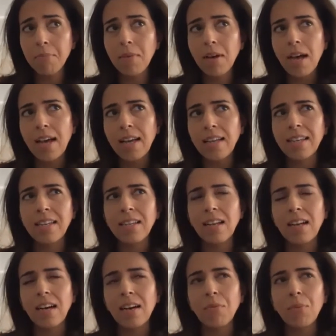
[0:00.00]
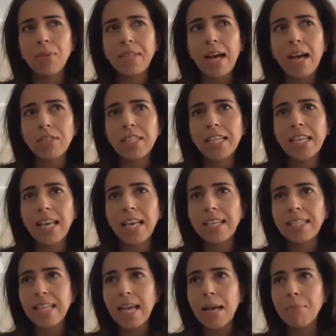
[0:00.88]
and without taking
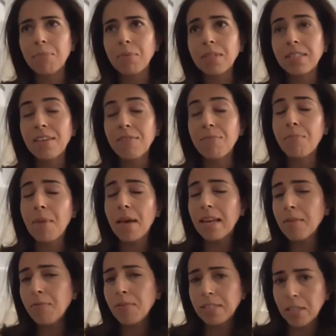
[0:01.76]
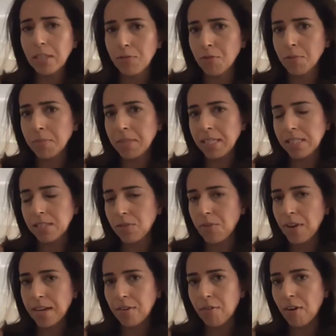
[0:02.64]
examples, have benefited from these
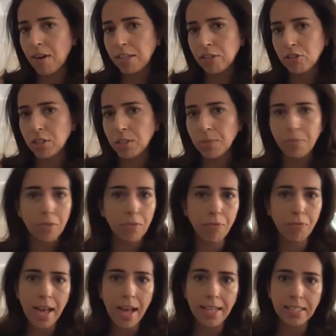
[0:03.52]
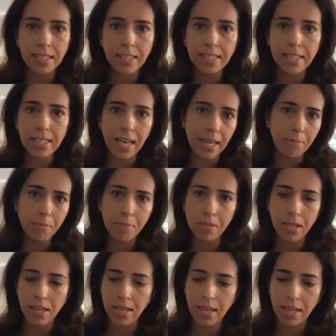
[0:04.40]
direct relationships with fans
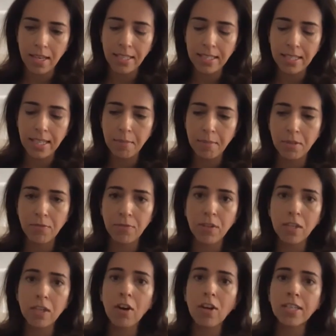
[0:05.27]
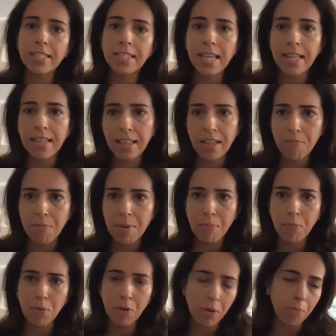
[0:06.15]
in terms of the content that
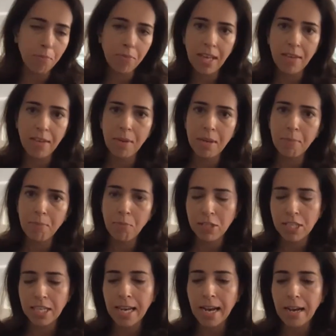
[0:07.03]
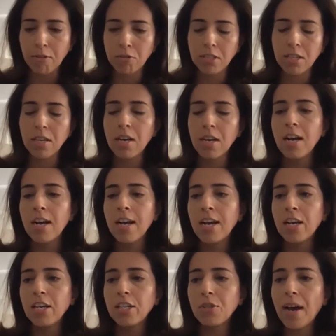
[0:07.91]
they've been putting out.
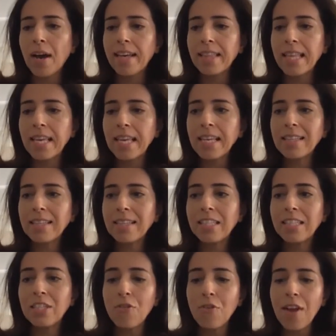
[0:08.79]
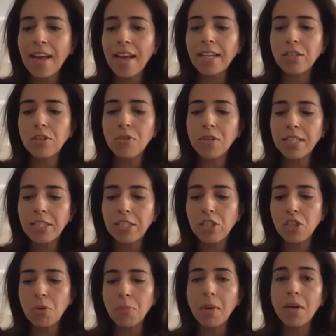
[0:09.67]
So I think the direct to
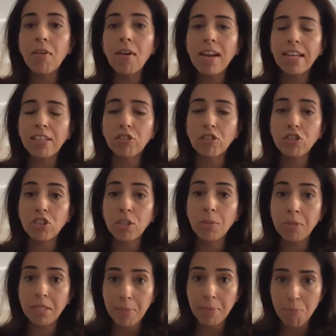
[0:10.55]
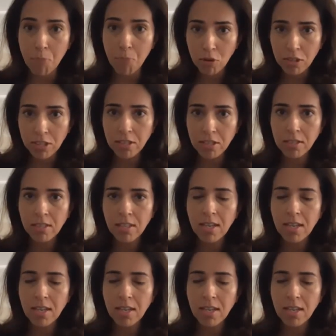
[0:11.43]
consumer relationship is important.